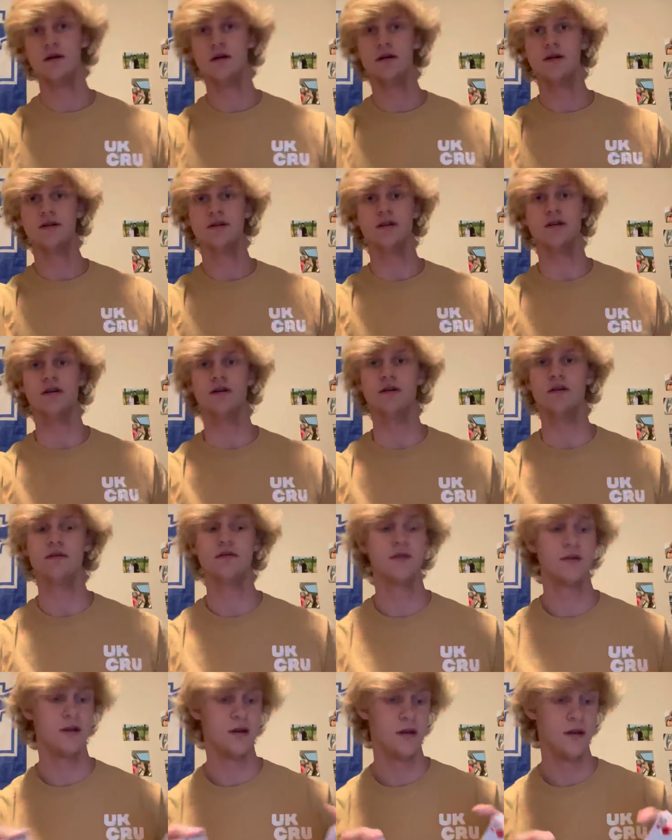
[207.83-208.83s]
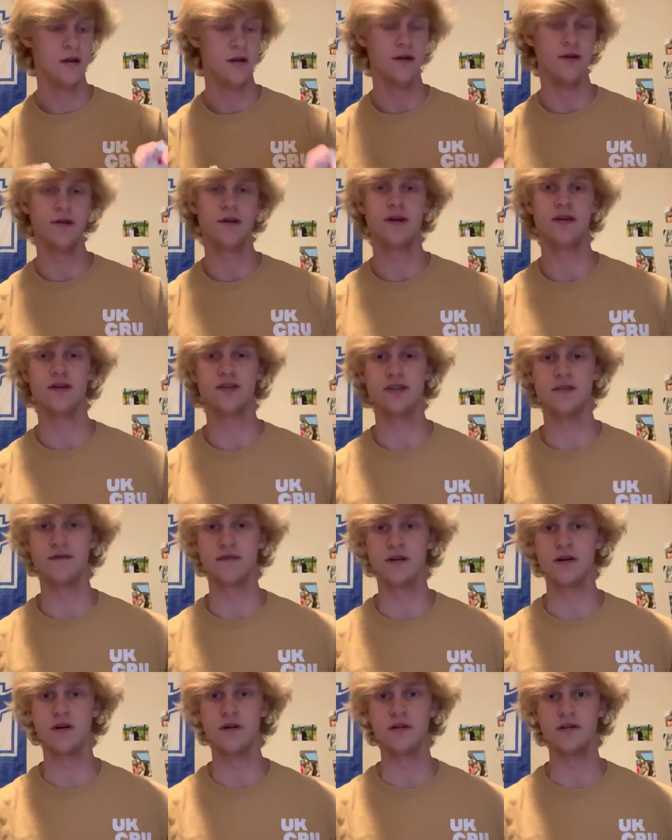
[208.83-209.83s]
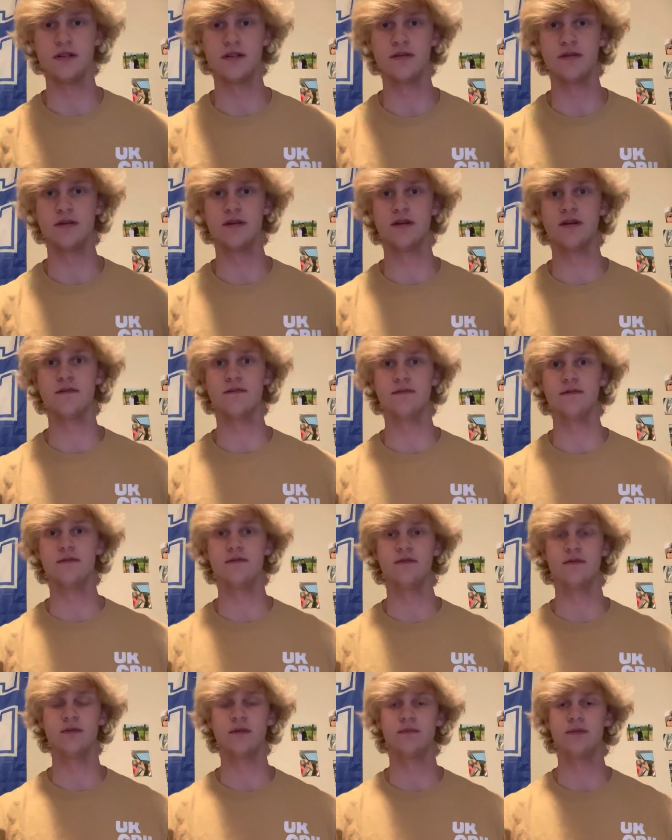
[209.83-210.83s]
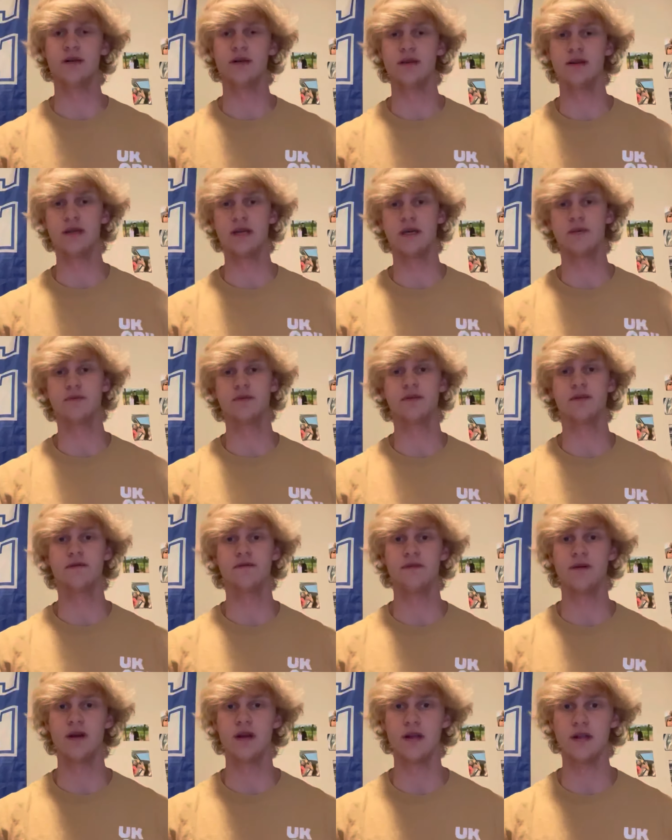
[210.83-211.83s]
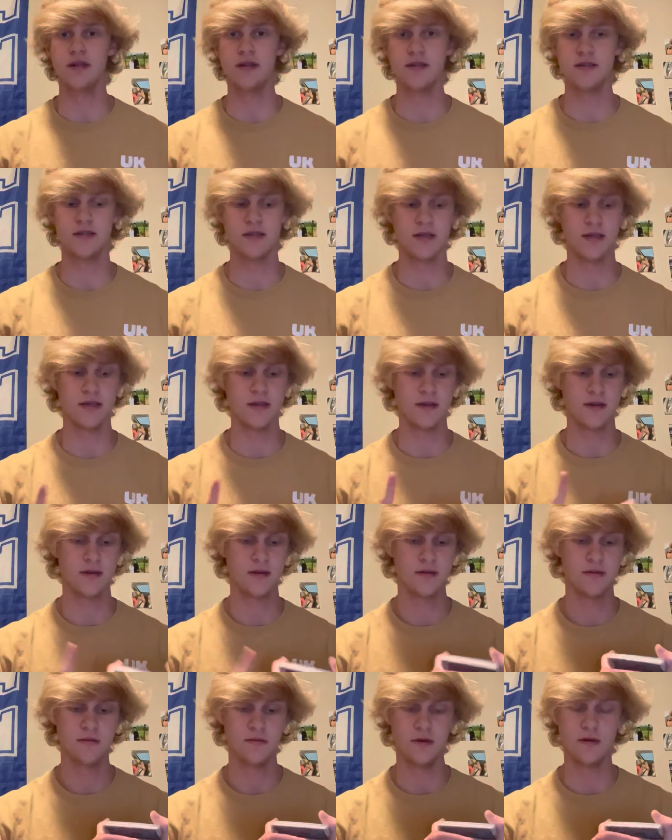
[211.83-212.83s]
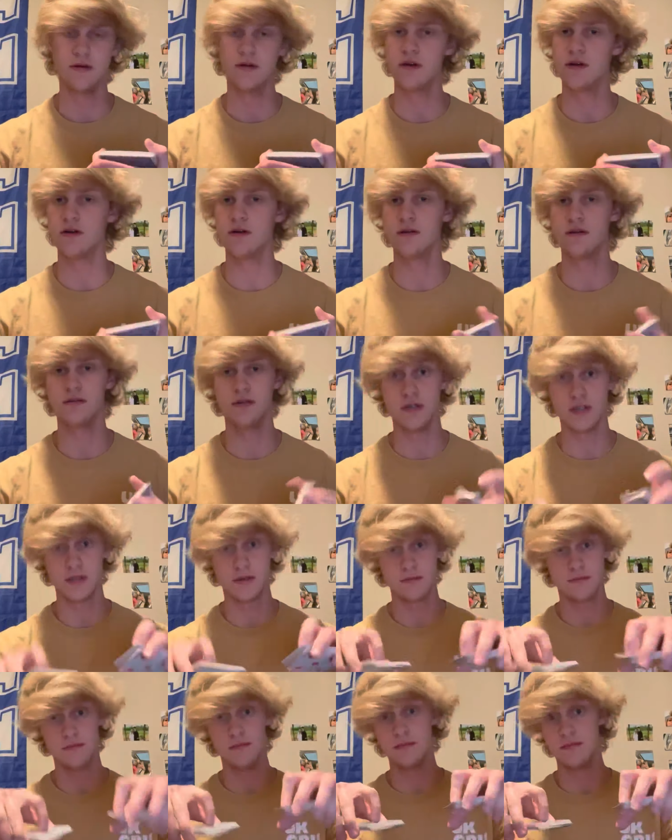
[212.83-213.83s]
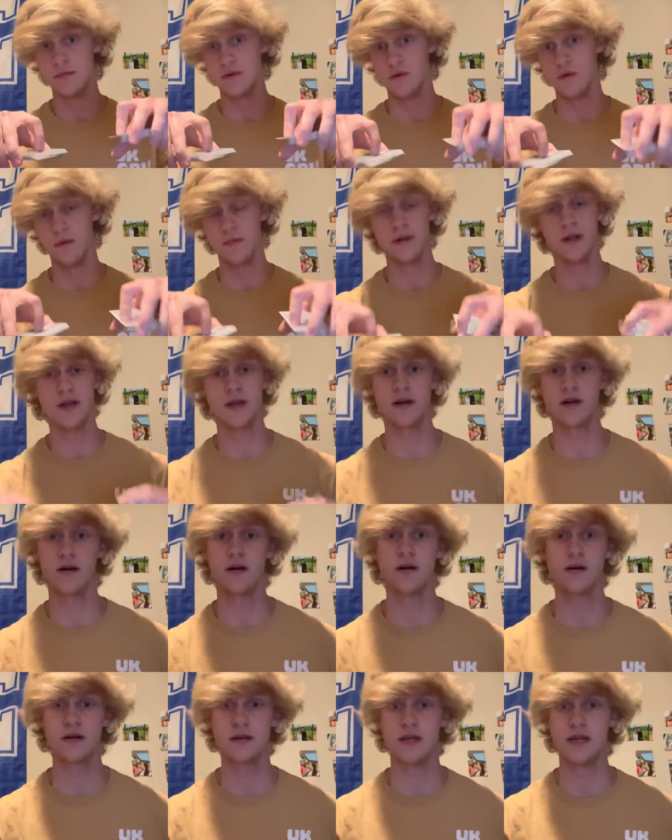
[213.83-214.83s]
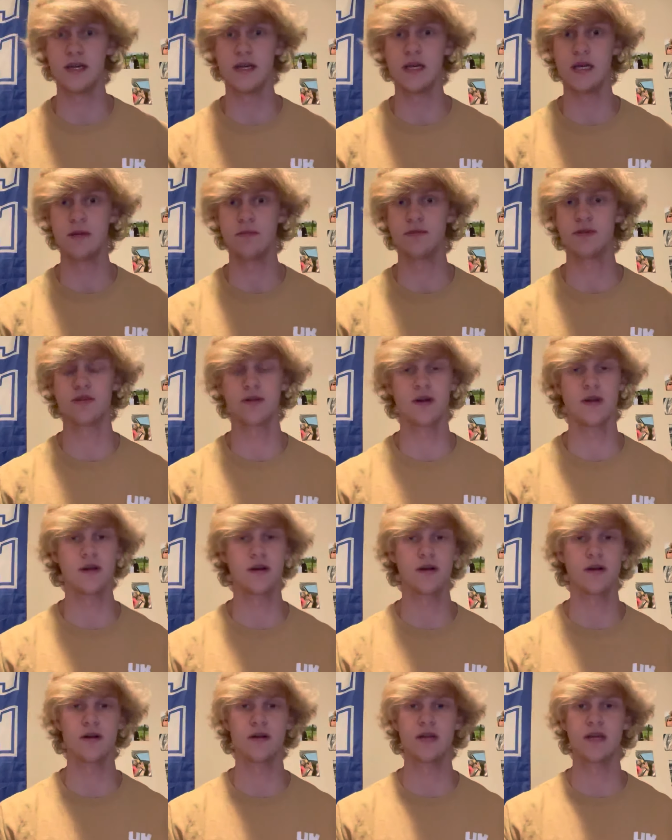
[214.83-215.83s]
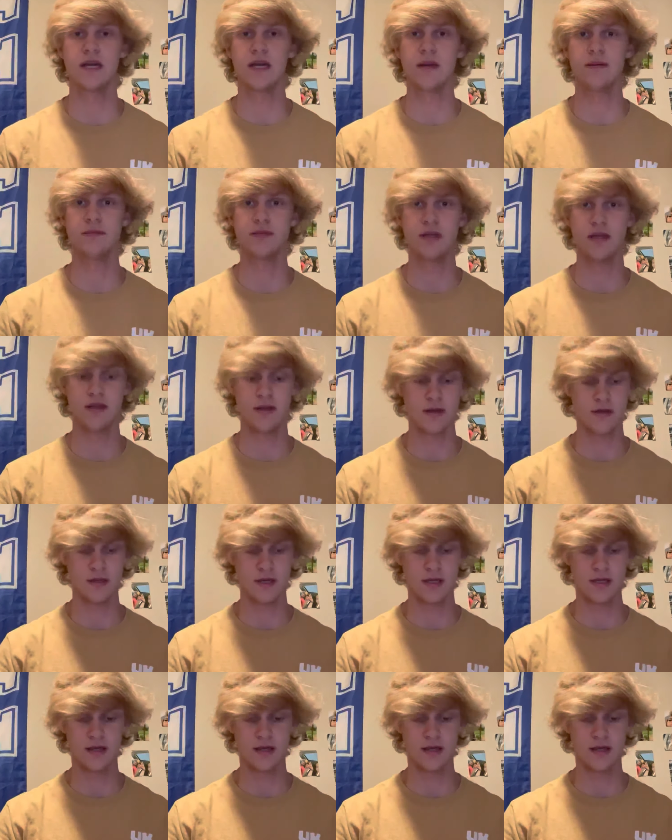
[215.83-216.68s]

So knowing how to shuffle cards is really helpful if you want to play any games with your friends, like Uno, just normal playing card games, trading card games, anything like